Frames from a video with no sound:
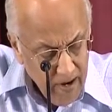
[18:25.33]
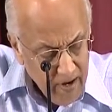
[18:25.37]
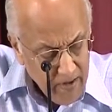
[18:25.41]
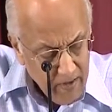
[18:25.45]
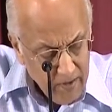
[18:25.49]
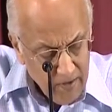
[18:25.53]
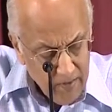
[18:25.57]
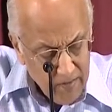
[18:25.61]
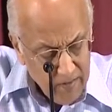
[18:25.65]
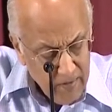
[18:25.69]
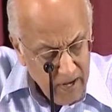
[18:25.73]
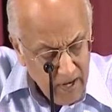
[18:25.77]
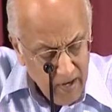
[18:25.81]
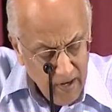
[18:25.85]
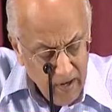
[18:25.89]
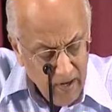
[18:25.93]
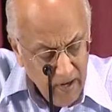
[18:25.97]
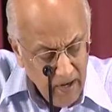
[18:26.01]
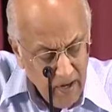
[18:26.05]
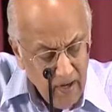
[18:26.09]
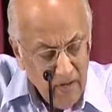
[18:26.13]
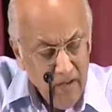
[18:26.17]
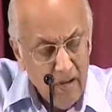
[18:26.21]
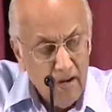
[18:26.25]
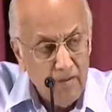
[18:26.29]
and to
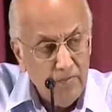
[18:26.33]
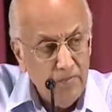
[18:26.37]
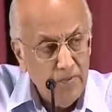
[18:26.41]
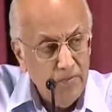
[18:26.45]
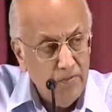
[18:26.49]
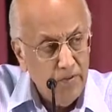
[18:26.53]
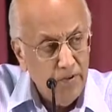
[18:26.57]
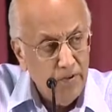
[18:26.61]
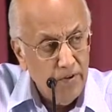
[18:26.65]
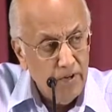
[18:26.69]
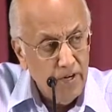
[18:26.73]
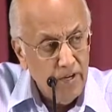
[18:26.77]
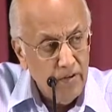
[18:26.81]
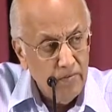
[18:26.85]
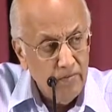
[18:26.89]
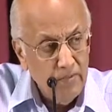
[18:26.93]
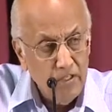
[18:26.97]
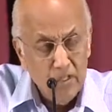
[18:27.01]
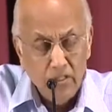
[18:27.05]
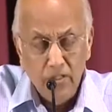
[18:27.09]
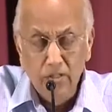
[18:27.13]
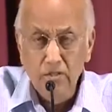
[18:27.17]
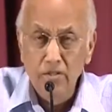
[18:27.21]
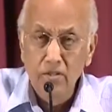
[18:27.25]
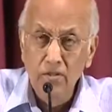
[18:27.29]
meditate there before
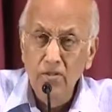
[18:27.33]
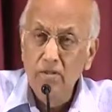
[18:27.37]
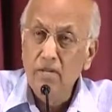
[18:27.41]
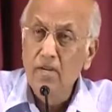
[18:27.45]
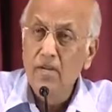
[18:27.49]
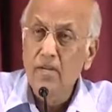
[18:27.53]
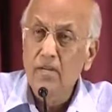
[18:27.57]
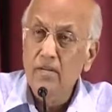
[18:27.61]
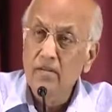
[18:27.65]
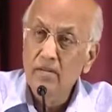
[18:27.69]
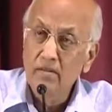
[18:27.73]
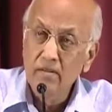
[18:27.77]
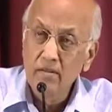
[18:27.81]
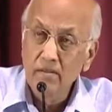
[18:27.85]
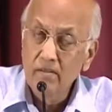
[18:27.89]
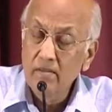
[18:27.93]
Him, just to look at